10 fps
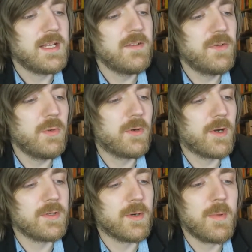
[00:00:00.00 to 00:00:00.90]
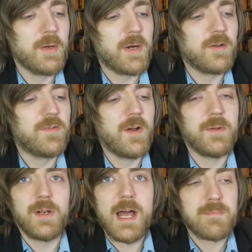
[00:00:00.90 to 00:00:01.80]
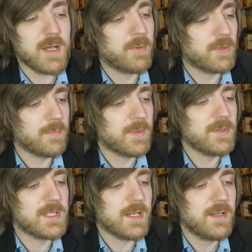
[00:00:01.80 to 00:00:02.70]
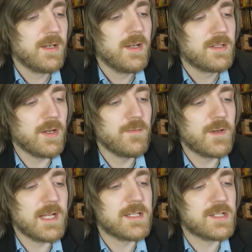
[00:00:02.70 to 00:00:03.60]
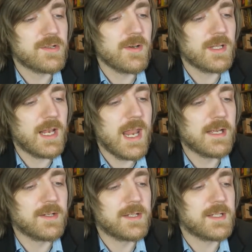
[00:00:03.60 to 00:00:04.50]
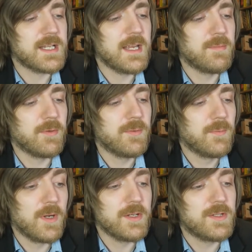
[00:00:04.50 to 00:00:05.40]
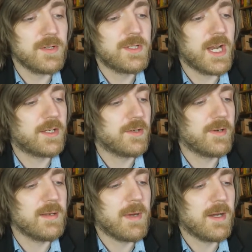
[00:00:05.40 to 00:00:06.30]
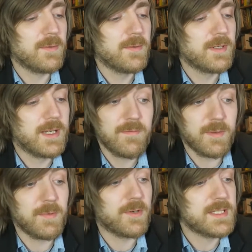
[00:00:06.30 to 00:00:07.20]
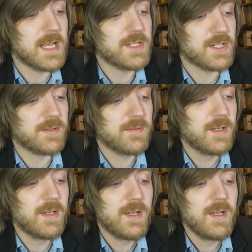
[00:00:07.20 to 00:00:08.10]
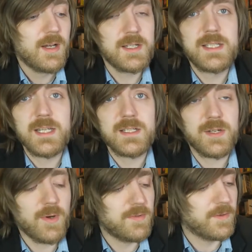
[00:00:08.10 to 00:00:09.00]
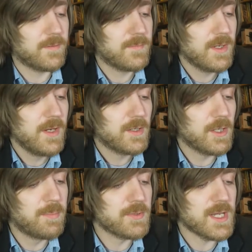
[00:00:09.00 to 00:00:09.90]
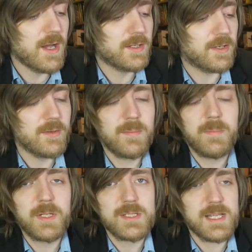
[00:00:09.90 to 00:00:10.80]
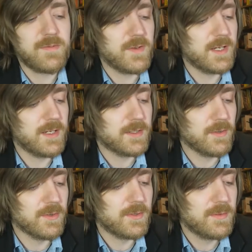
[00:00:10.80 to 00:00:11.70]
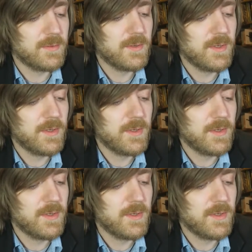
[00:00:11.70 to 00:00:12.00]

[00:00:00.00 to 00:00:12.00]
And if you are on your mobile phone, laptop or computer, don't forget to stroke their leg under the table while you do check your email. Give them your attention. I see it too often. Couples argue because they feel ignored.